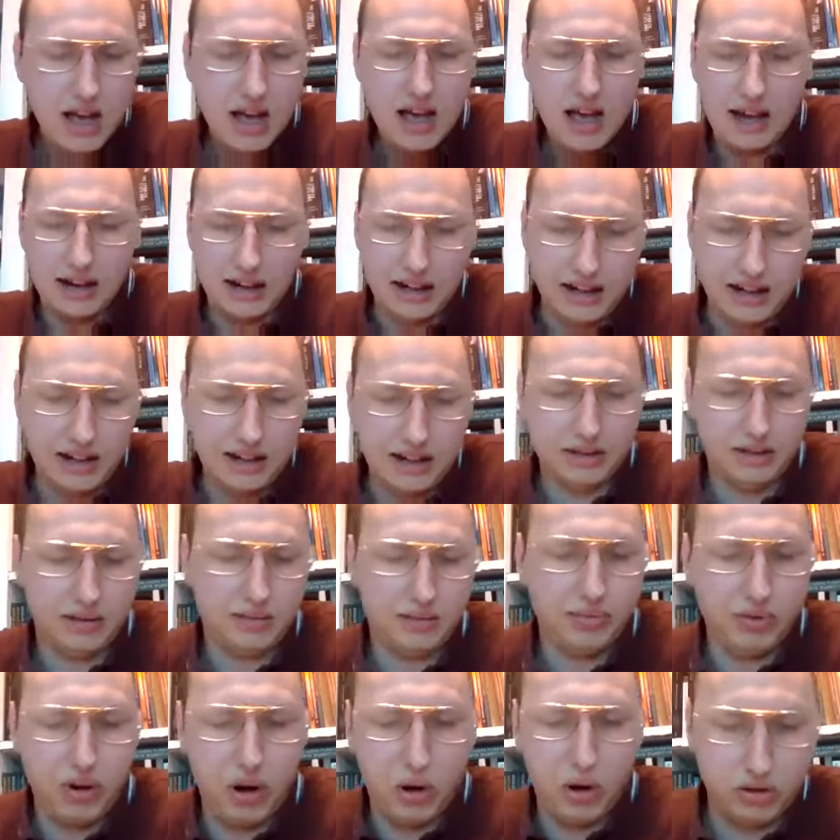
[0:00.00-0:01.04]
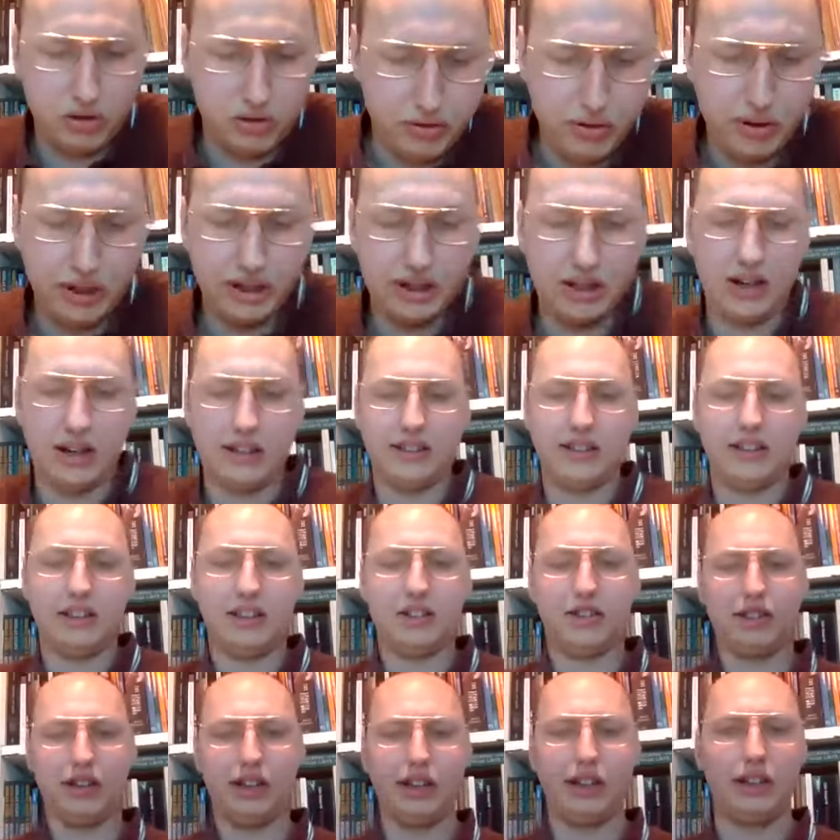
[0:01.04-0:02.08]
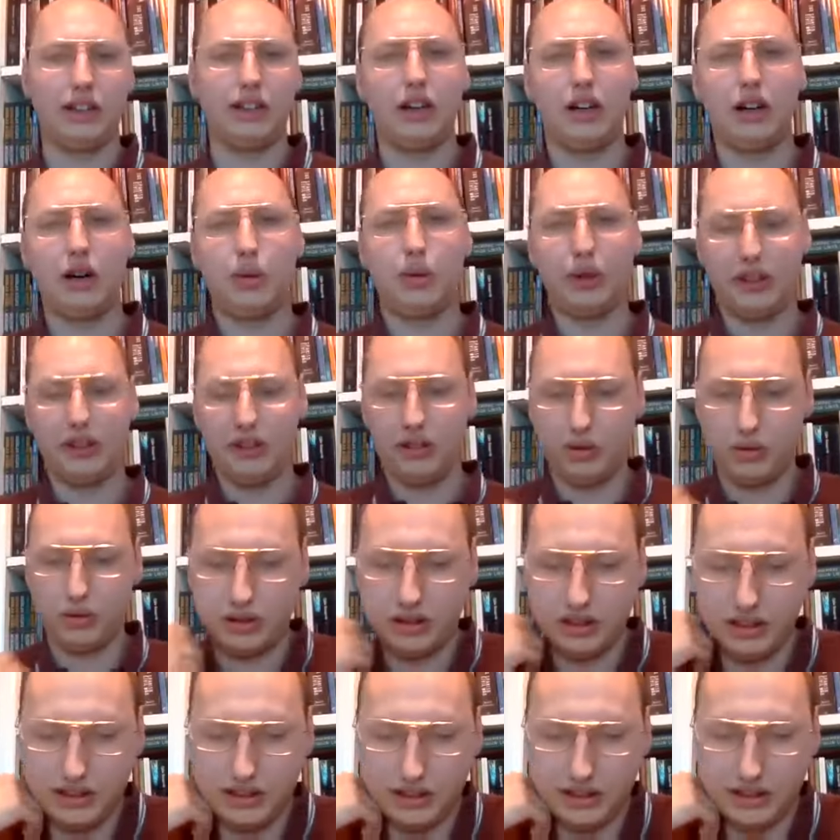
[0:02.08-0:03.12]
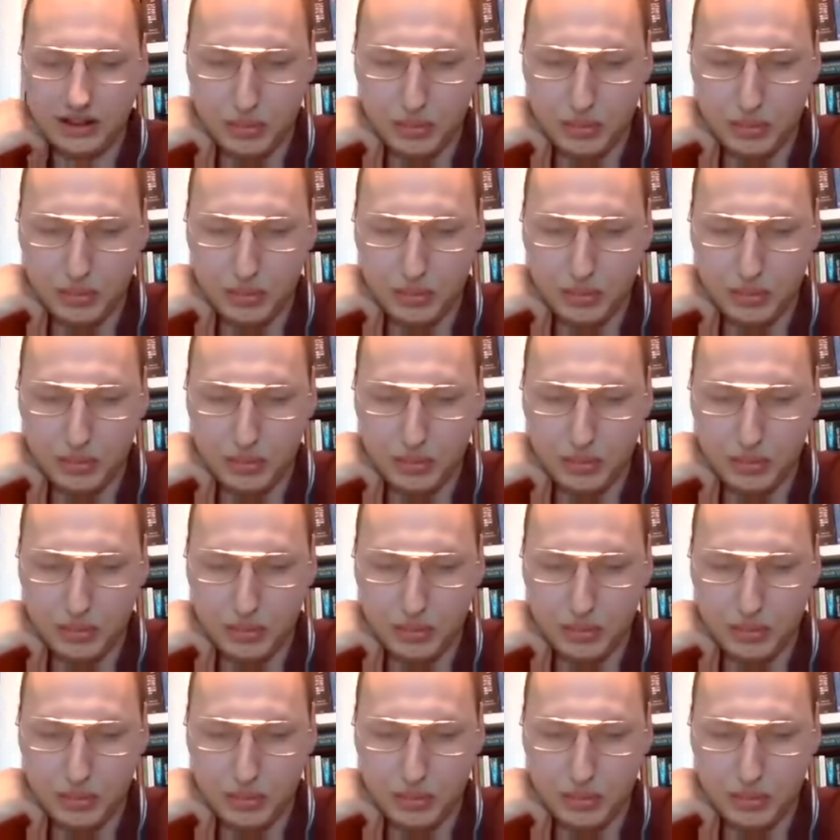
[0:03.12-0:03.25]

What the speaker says: and they broke through in '93 with 2 seats in